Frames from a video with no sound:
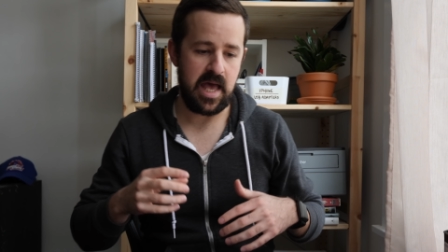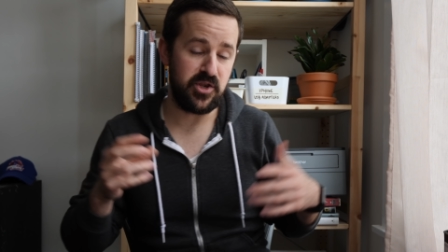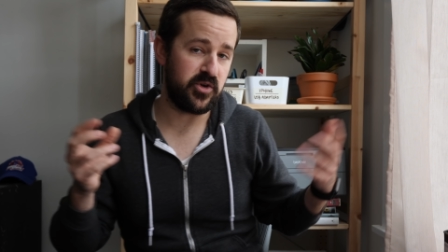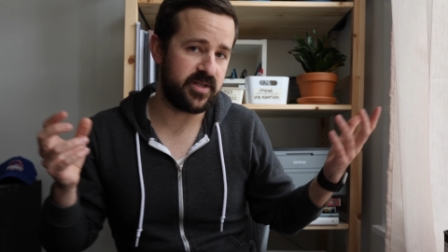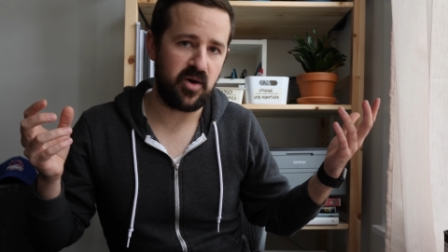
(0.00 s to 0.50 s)

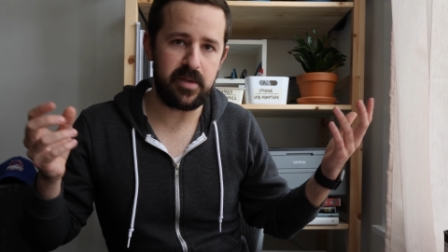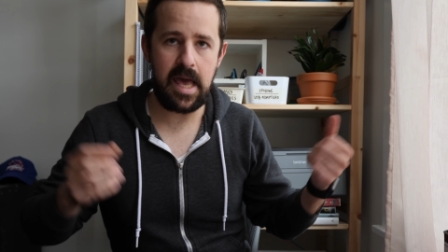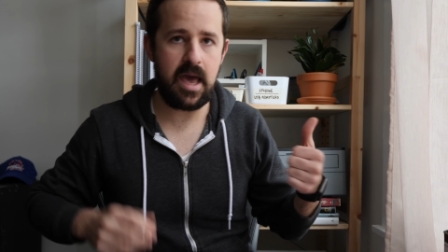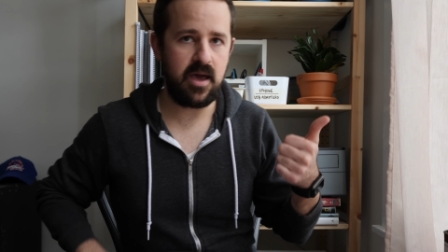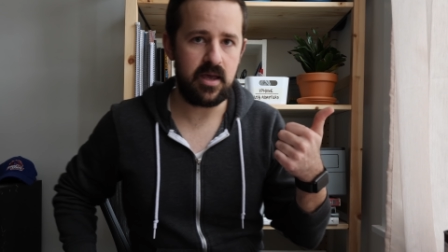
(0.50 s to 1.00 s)
and you can tell me,
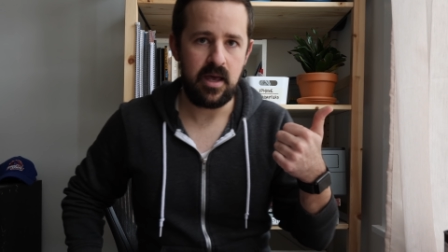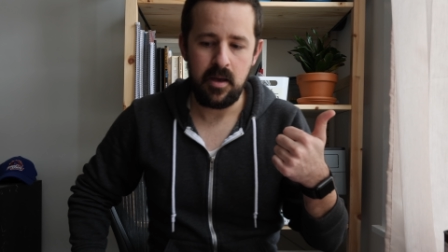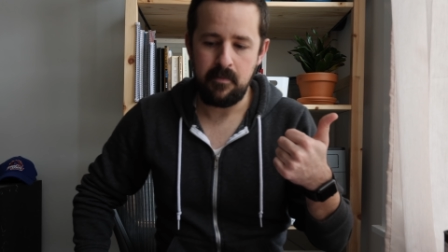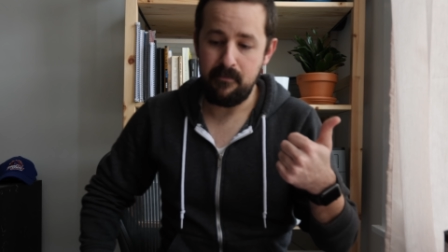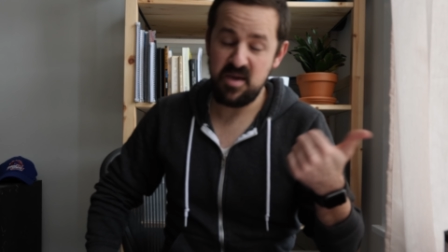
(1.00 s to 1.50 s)
A,
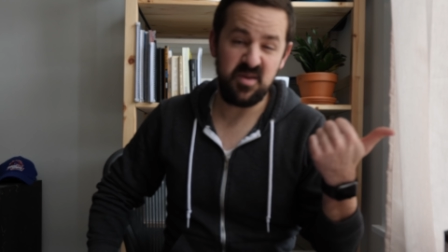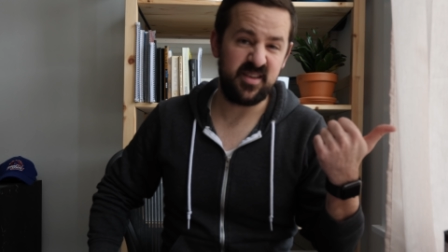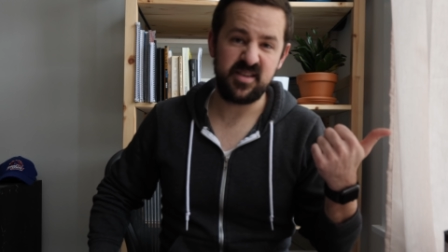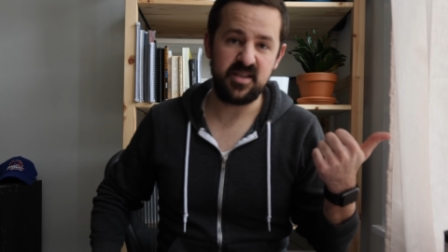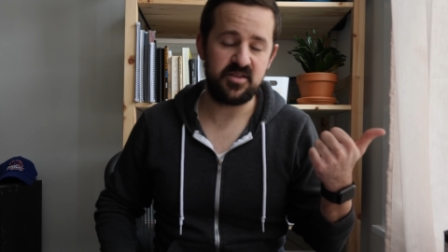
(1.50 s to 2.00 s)
maybe
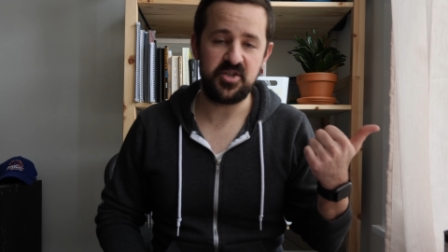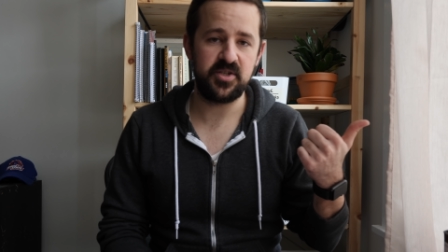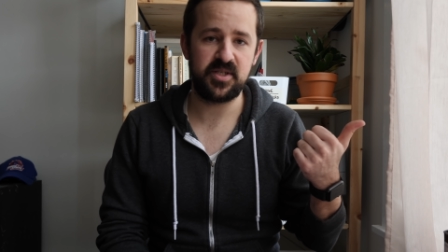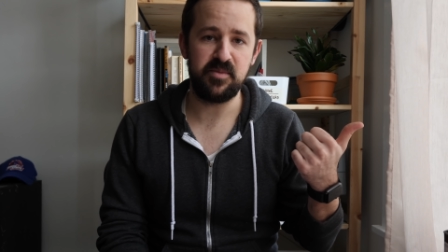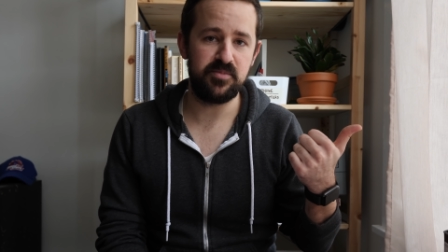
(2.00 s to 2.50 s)
this is
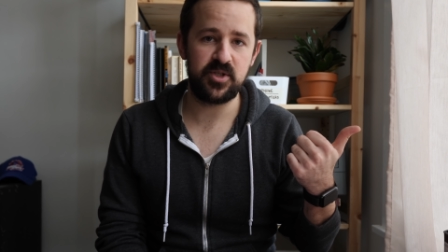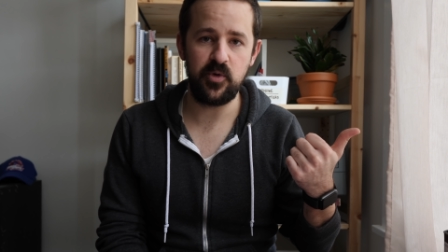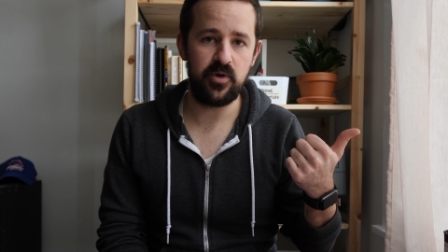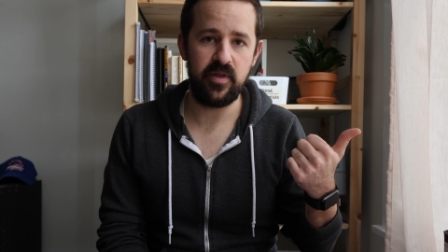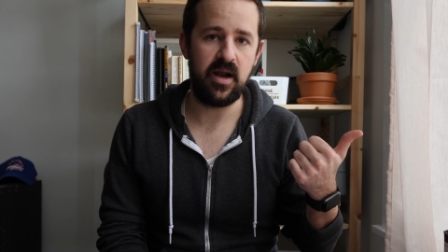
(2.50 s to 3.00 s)
just some
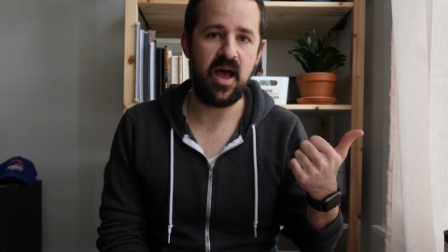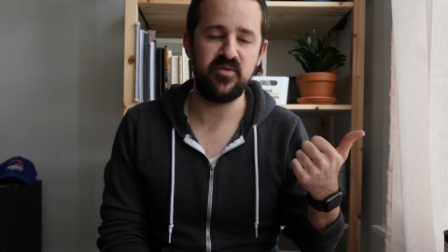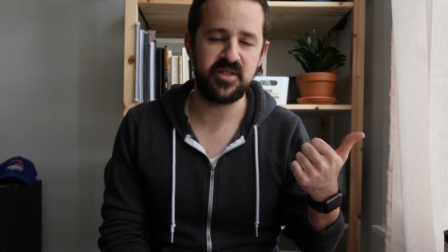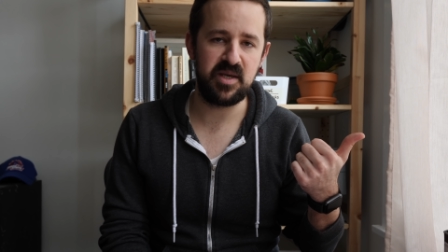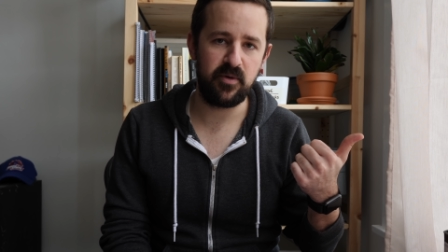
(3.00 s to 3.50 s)
scooter that I
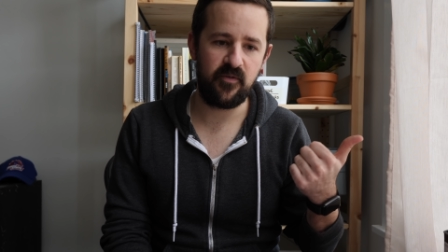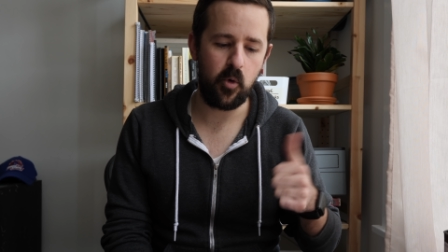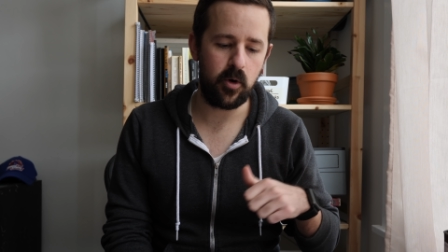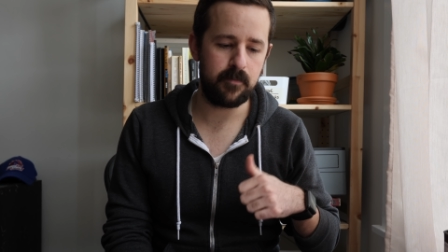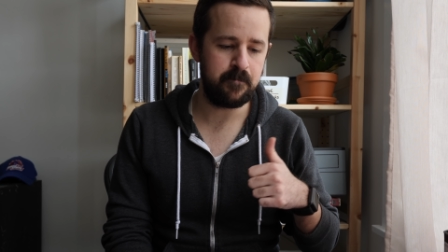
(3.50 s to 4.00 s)
haven't seen
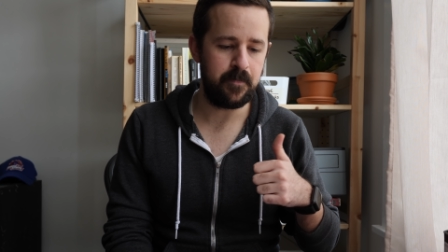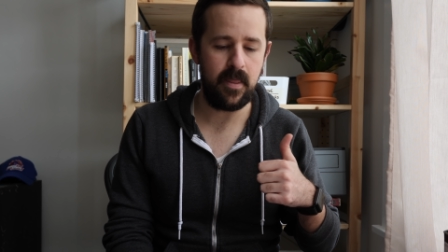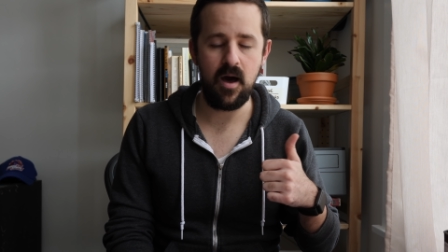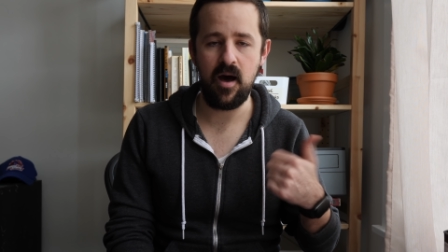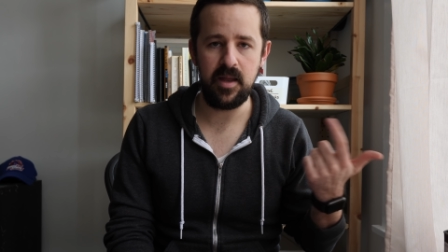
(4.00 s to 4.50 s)
before,
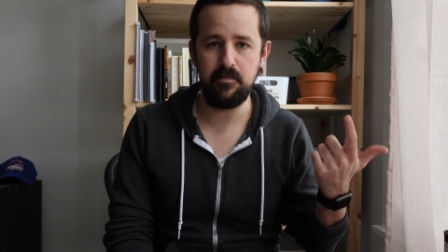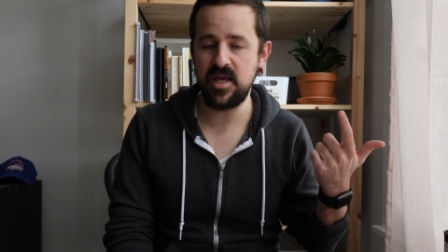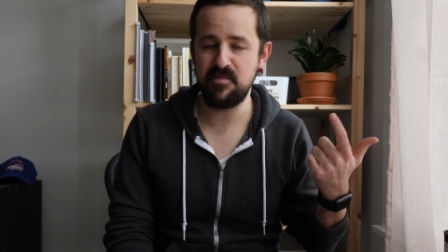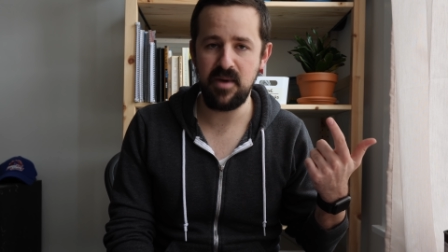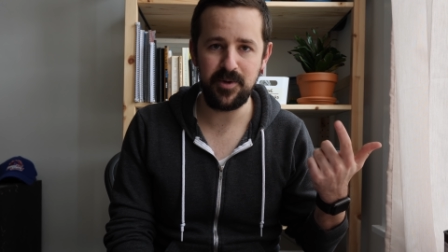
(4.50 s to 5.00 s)
uh, and
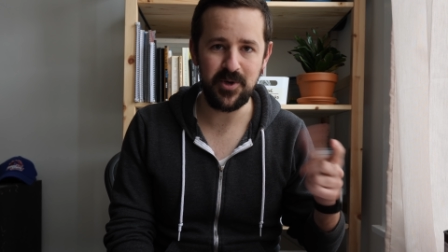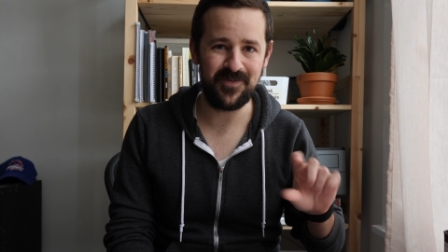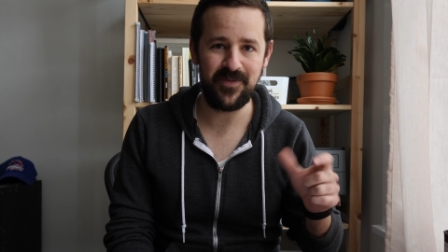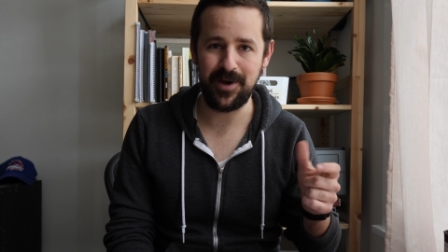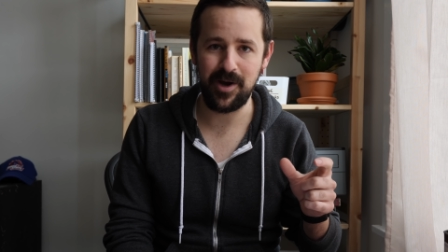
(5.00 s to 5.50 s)
B, maybe you
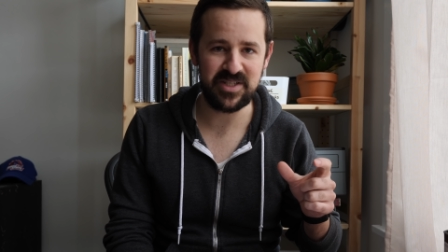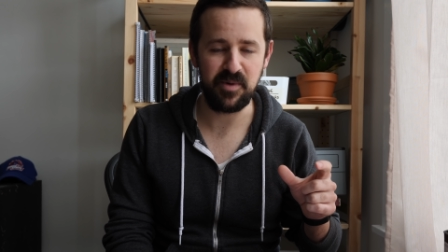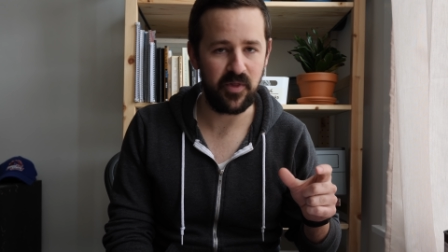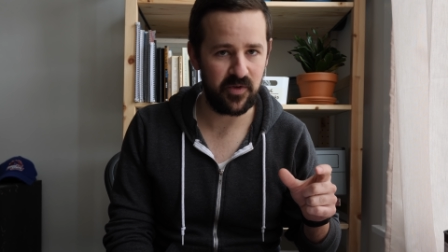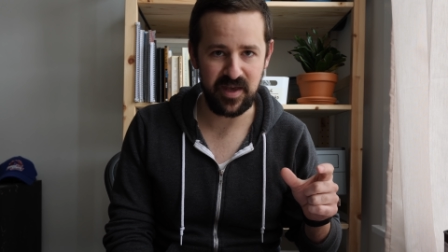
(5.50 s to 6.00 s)
can figure out
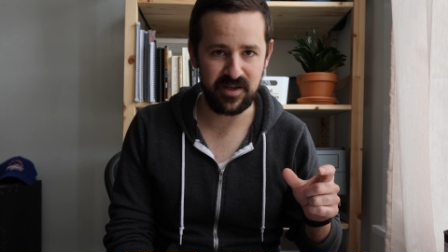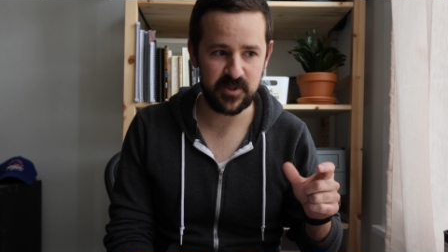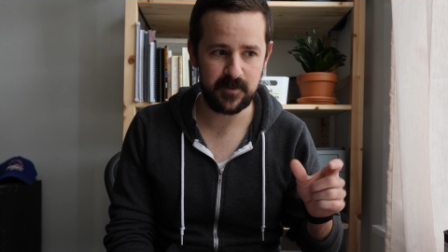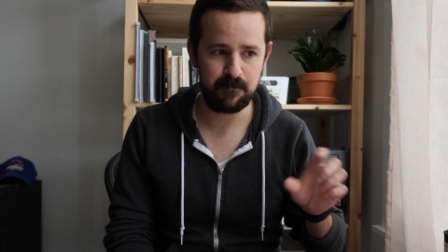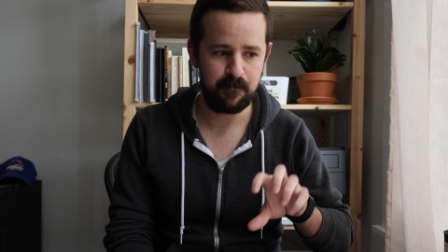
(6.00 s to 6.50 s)
some other
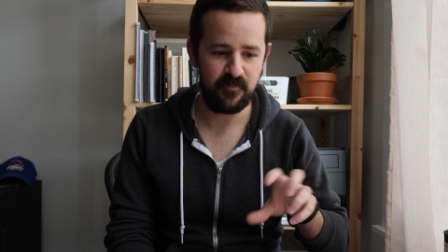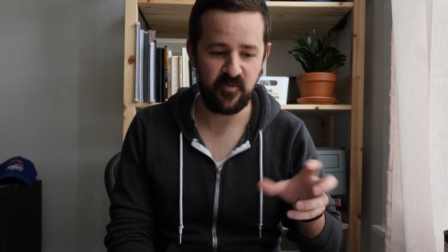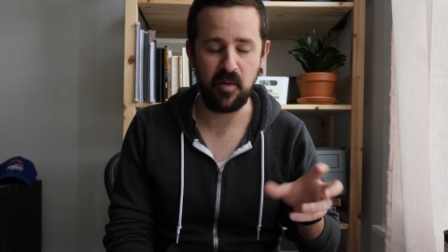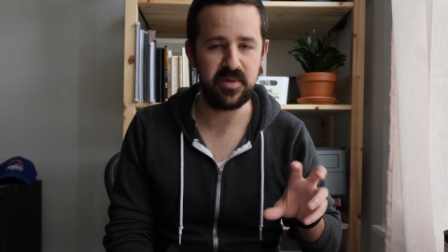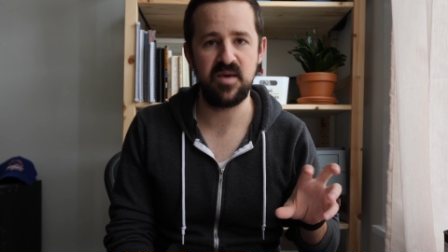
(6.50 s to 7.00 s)
things
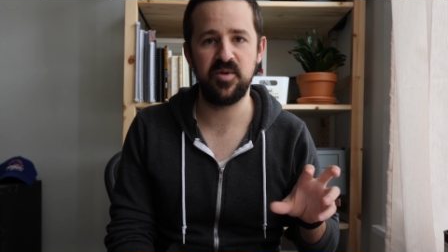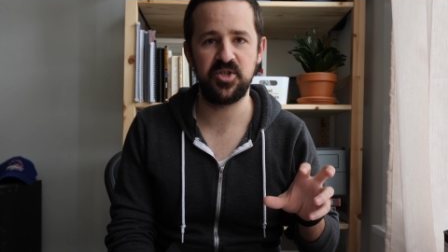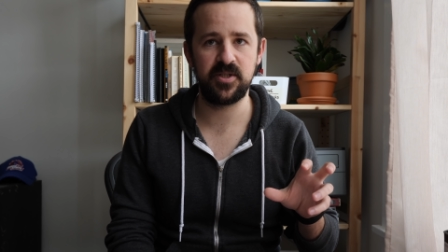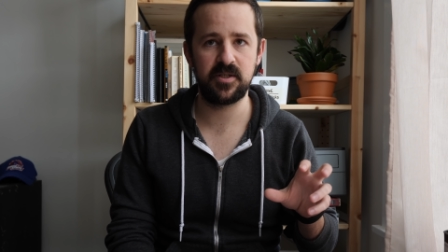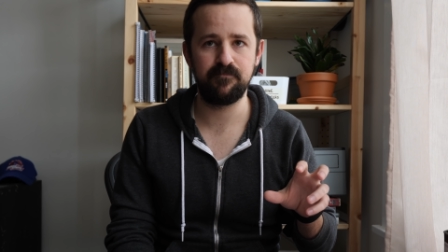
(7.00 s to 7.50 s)
from the
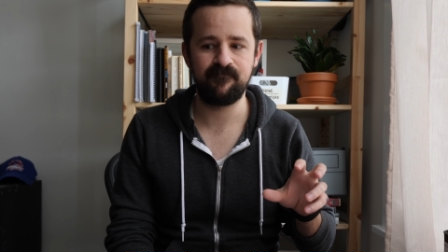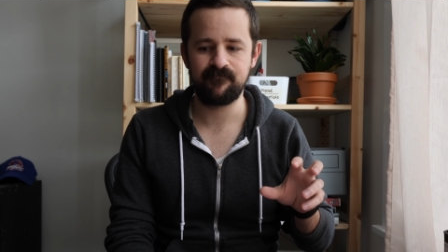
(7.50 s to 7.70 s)
images.